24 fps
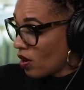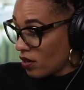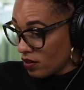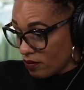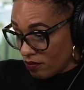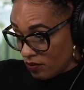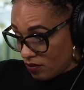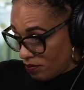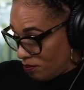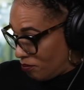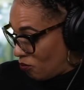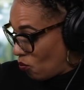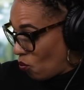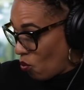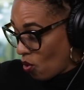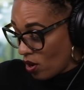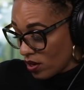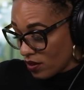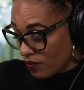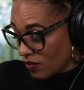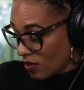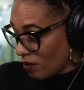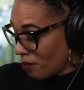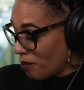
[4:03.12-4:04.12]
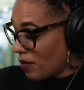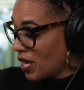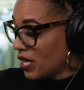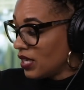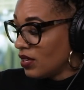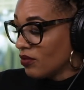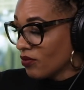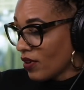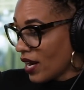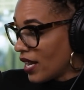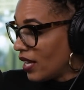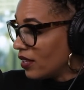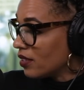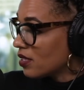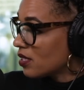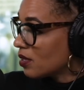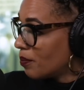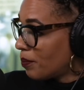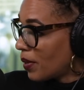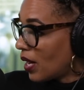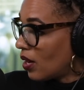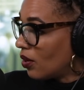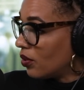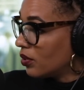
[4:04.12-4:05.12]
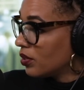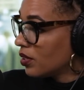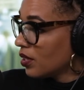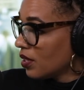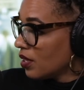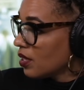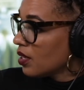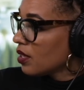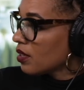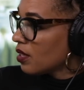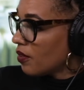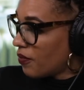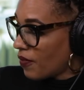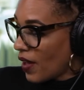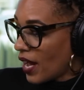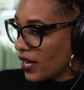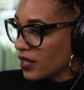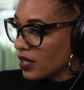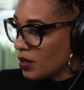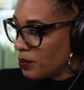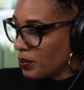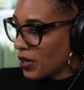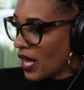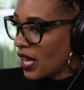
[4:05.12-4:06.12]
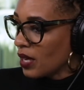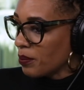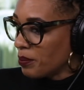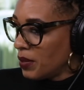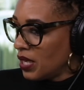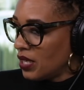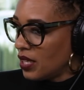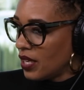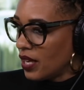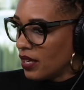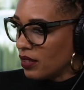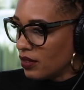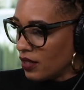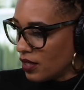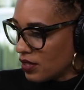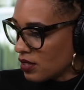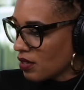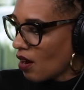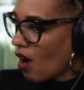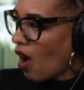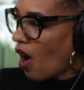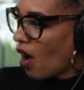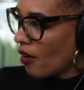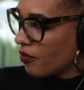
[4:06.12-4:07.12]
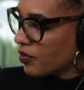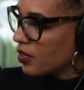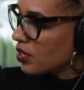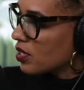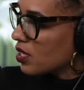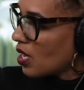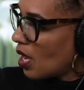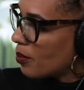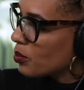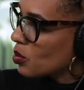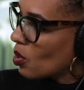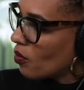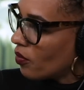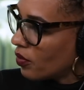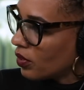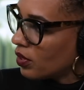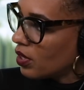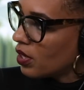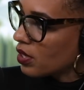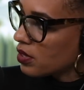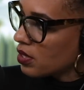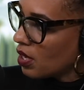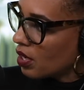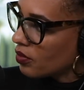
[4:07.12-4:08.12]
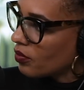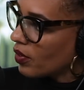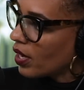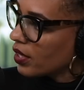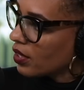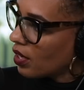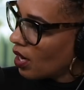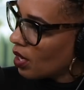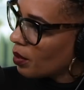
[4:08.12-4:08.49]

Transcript: on one of your many rants about sure. the fact that black media outlets are oftentimes overlooked on red